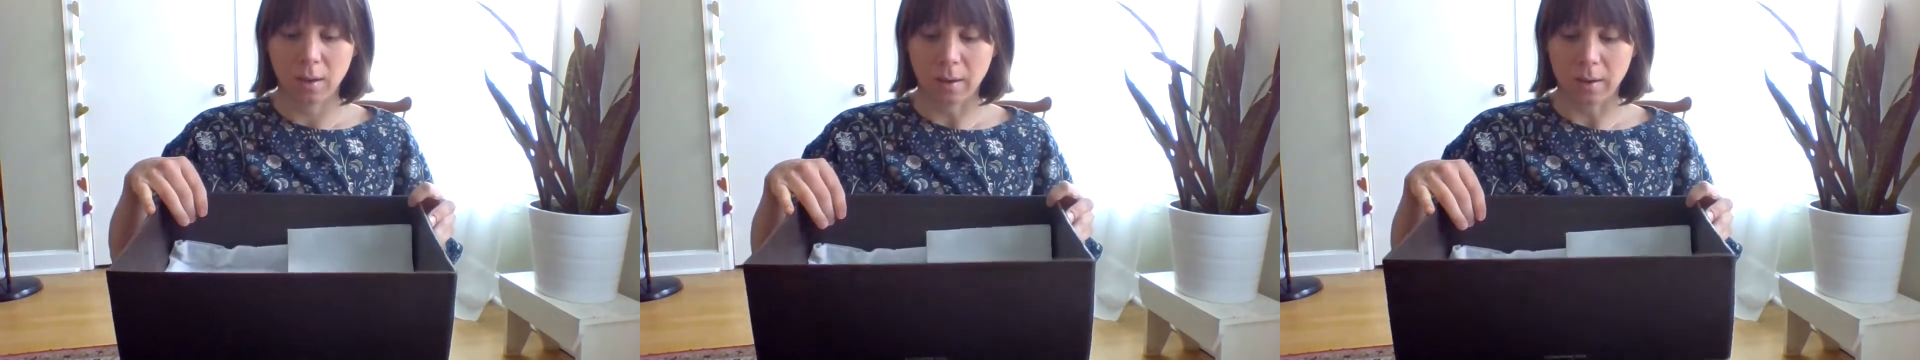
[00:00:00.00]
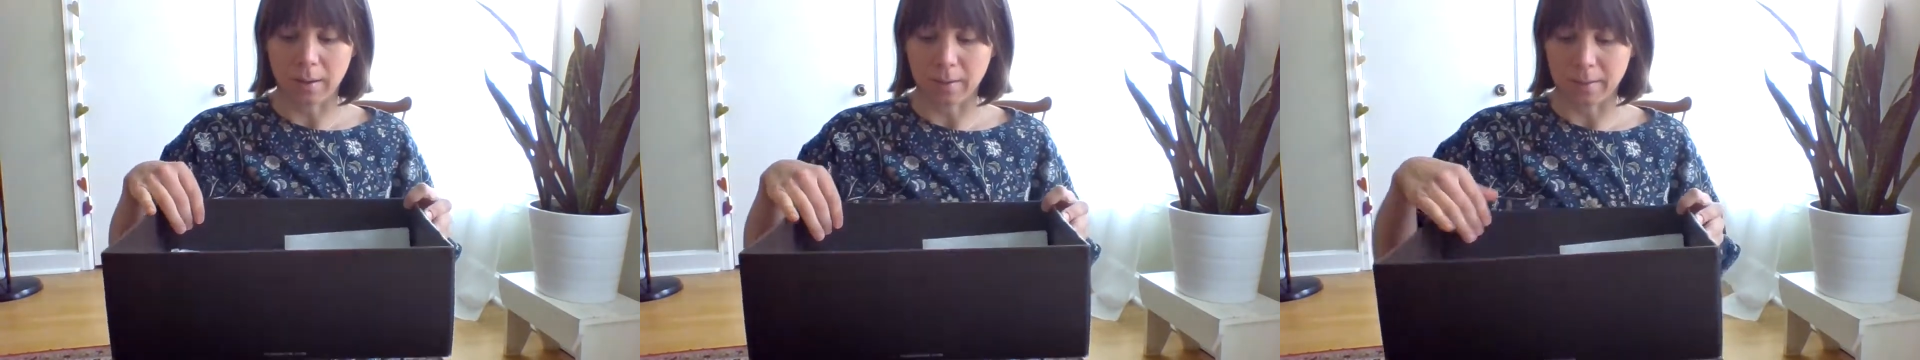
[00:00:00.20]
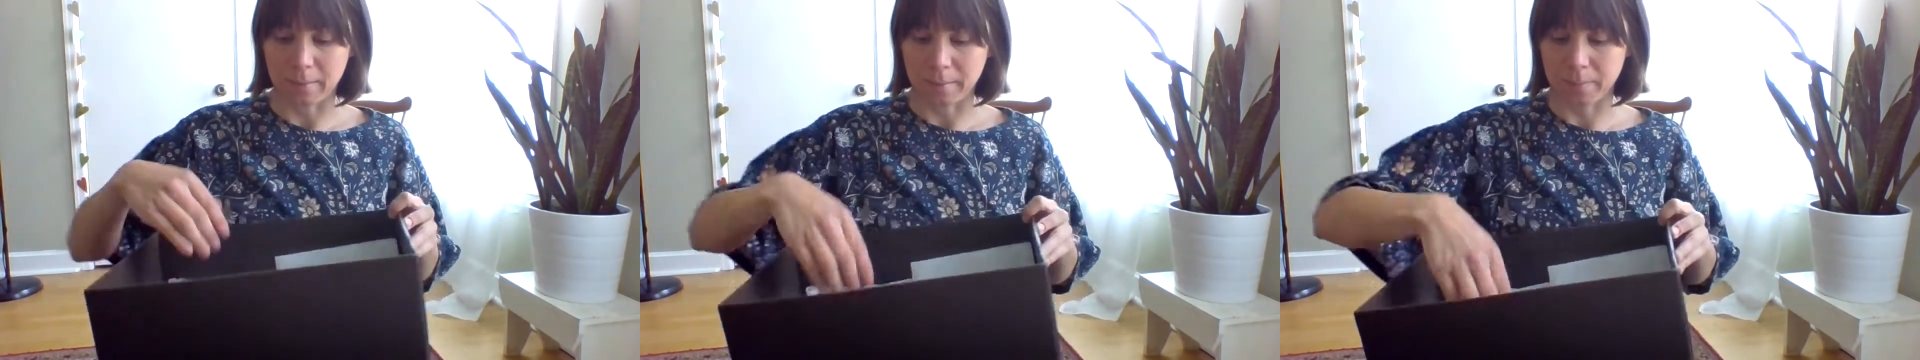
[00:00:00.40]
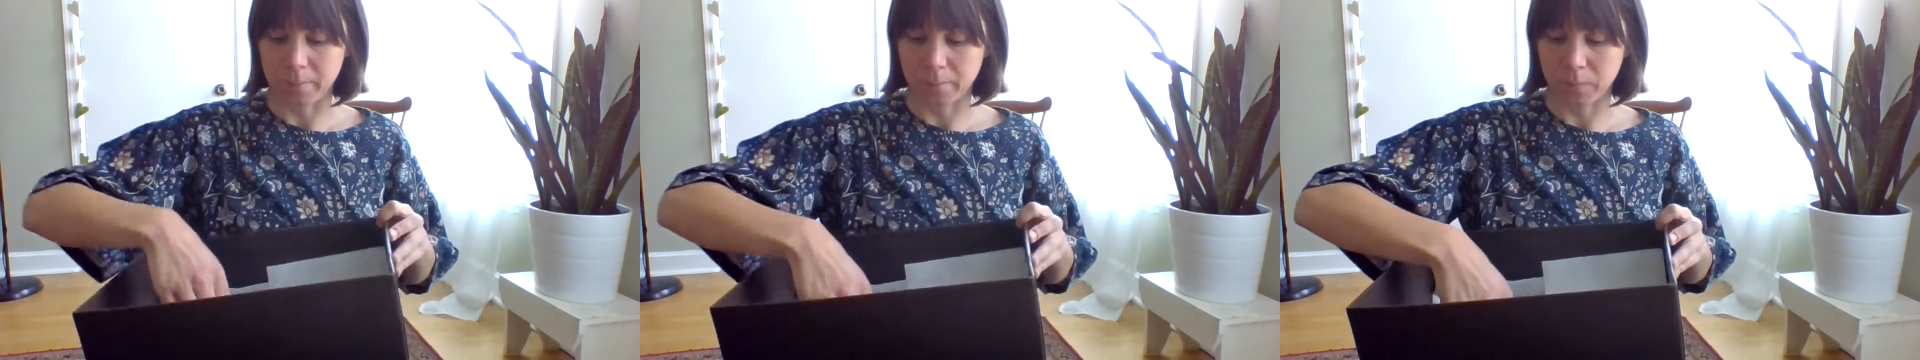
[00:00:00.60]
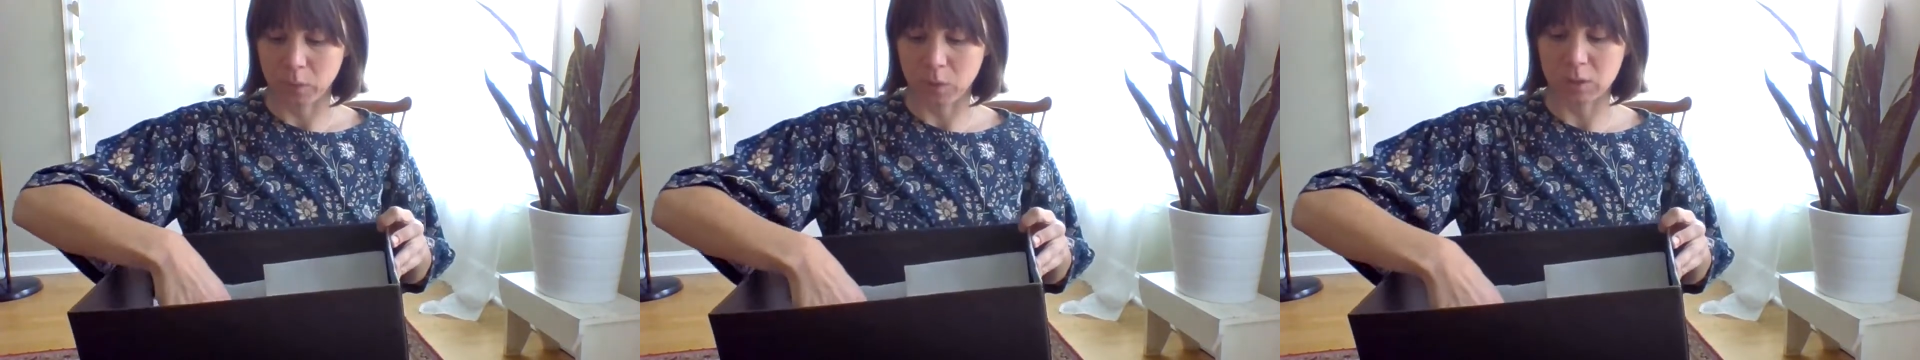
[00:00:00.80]

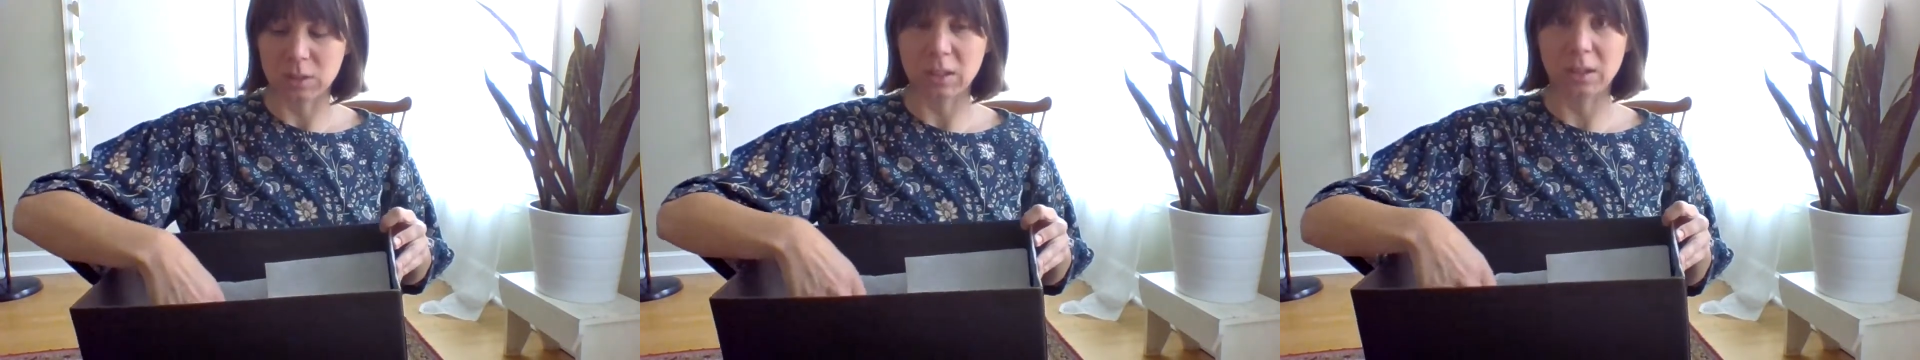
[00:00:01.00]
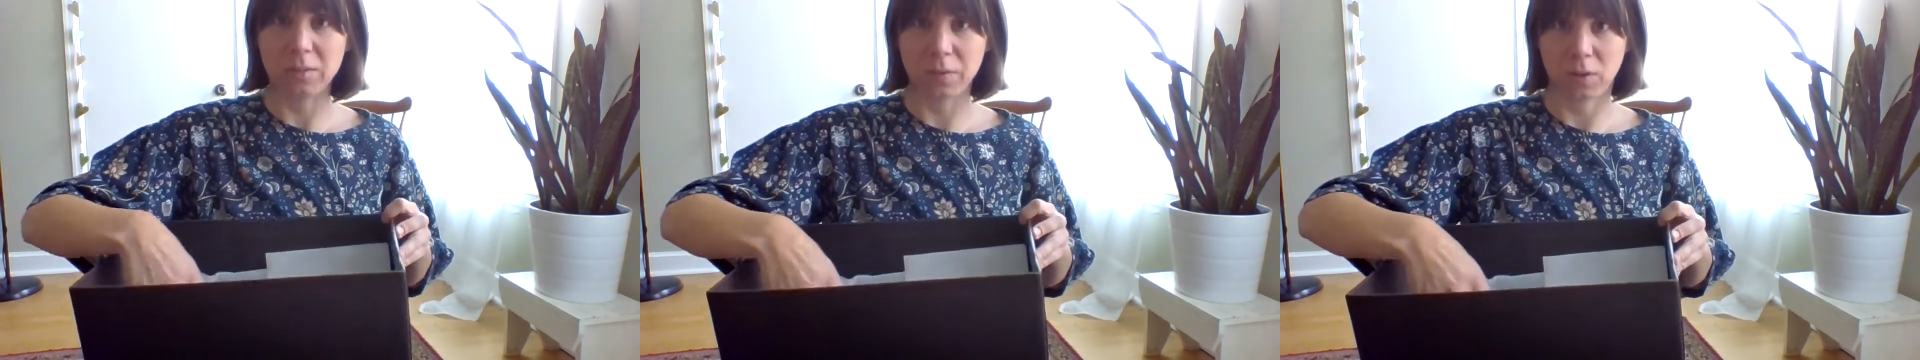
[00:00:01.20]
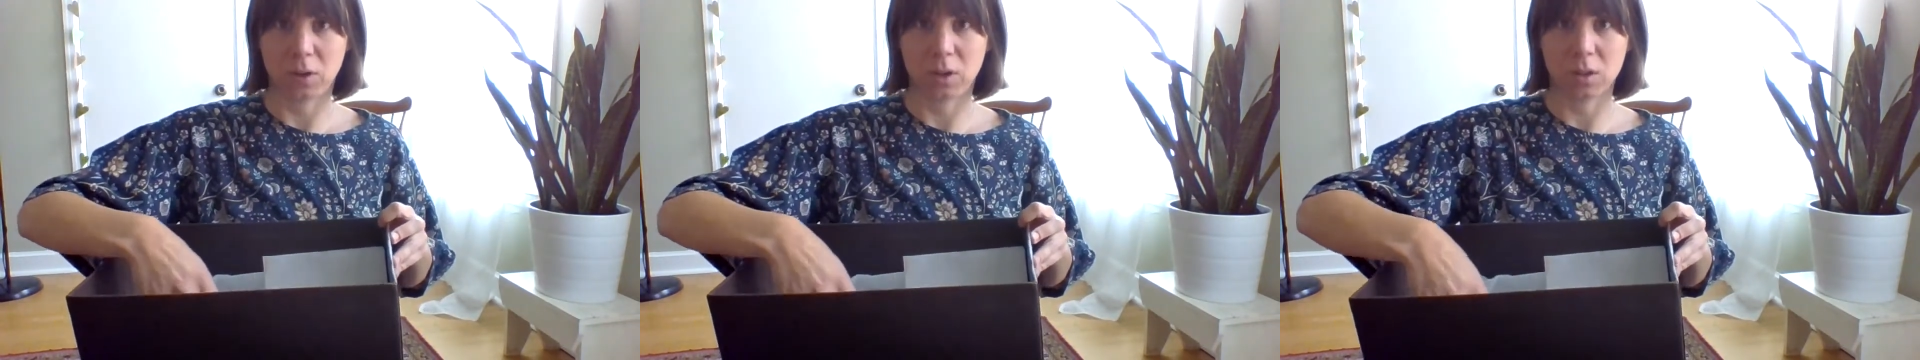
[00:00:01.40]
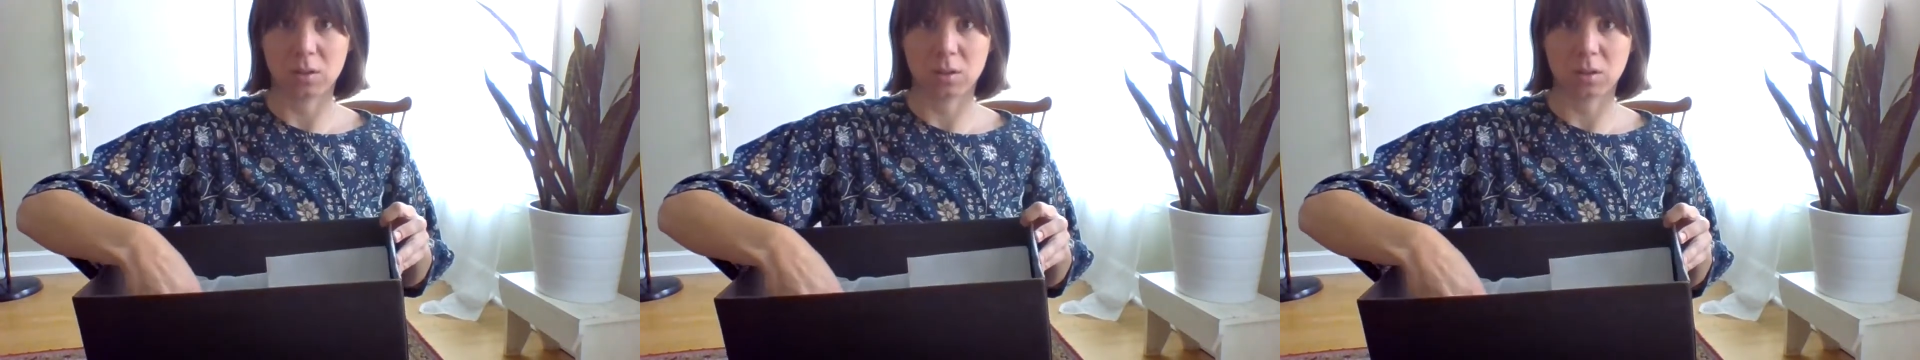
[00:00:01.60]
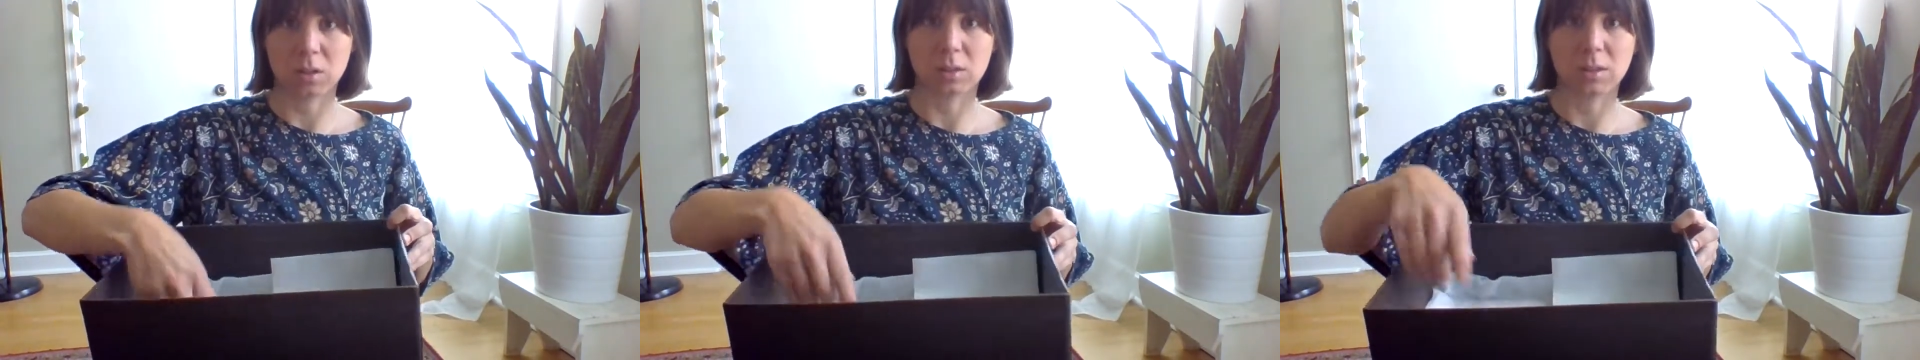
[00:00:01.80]
The
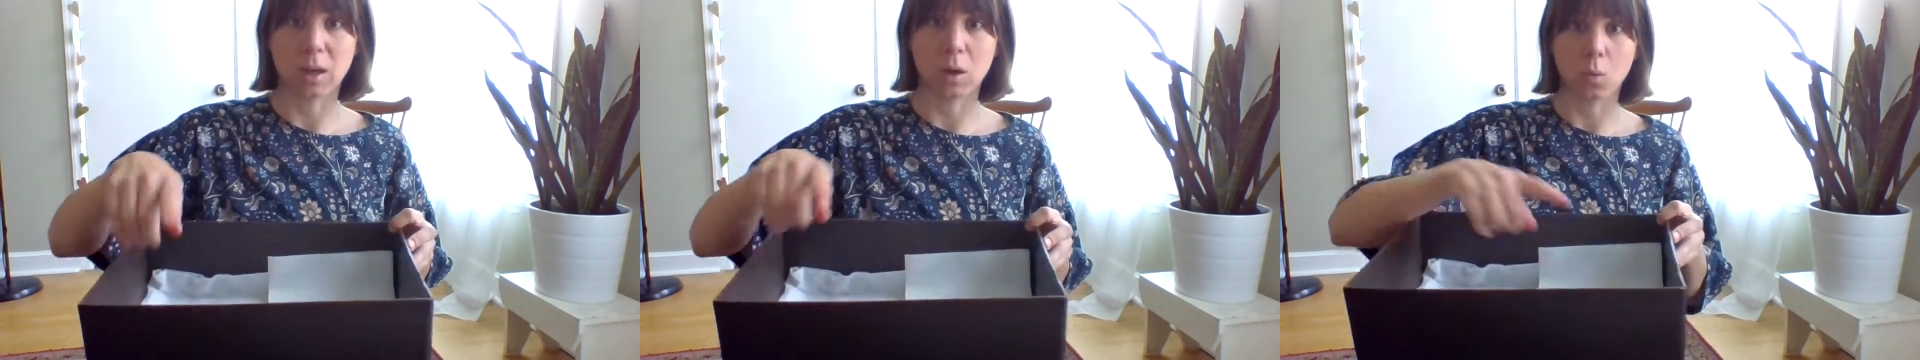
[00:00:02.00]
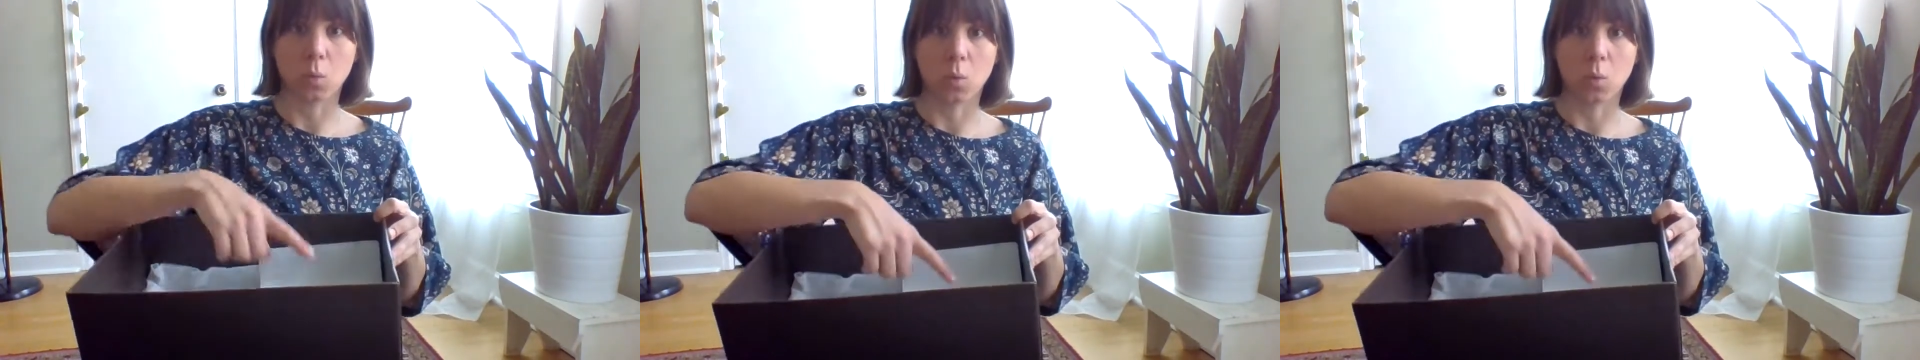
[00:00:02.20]
difference is that